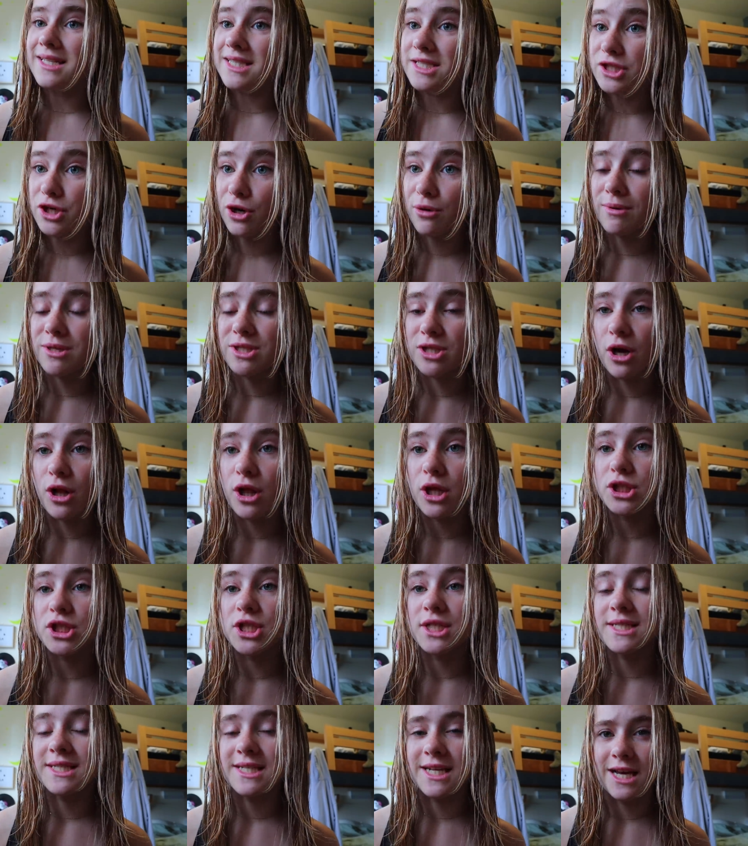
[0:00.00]
it's
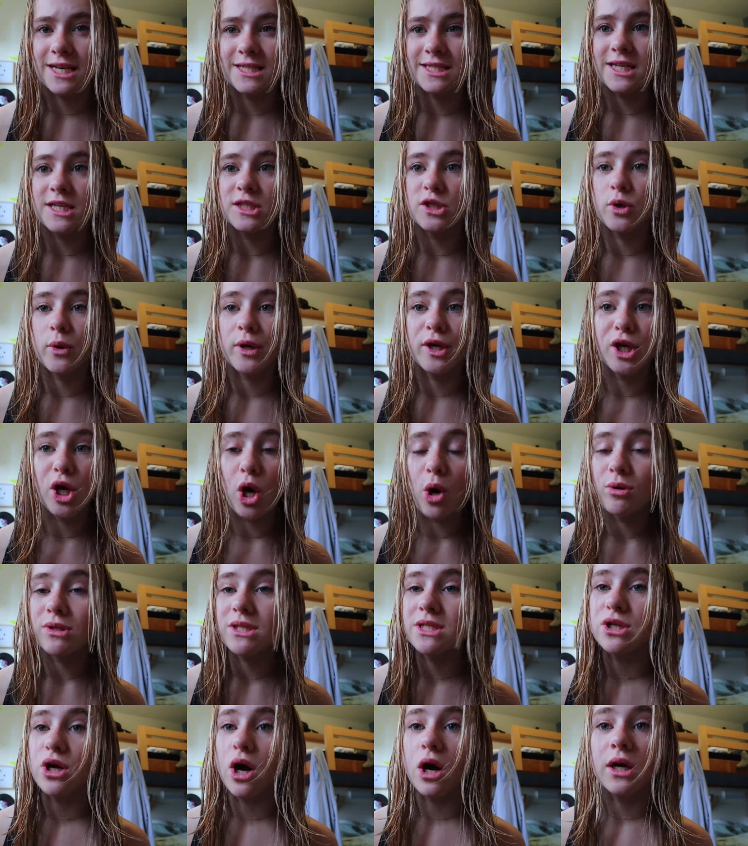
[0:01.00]
dermatologist tested so I know
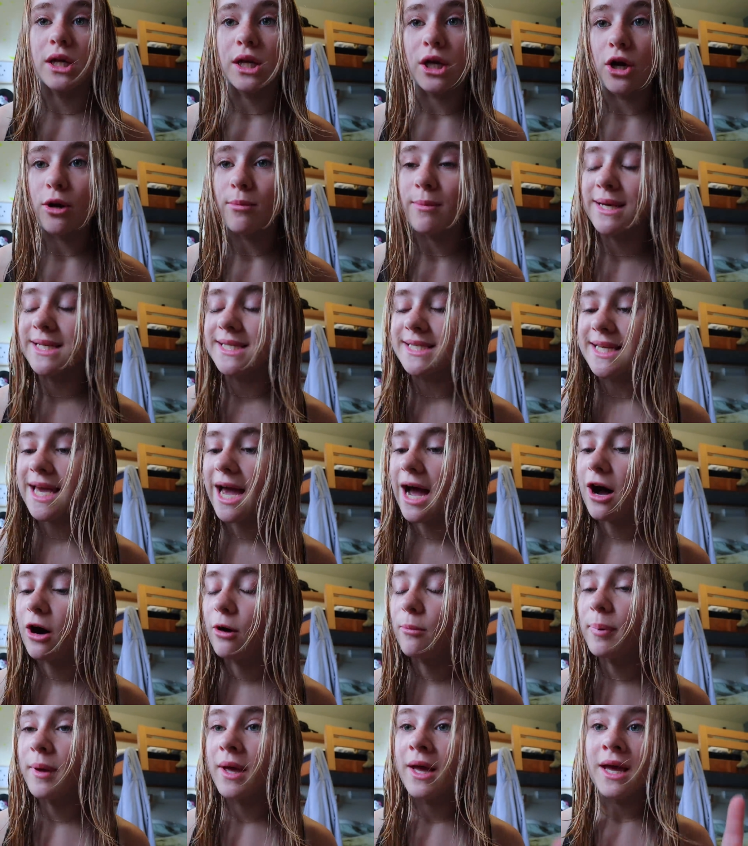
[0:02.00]
it's not gonna hurt my
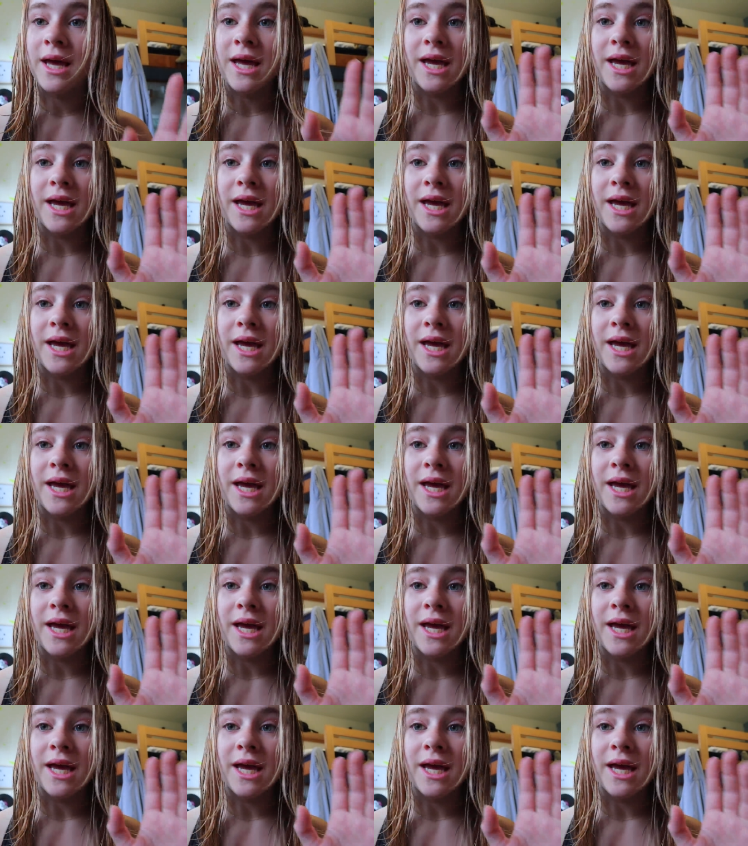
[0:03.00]
scalp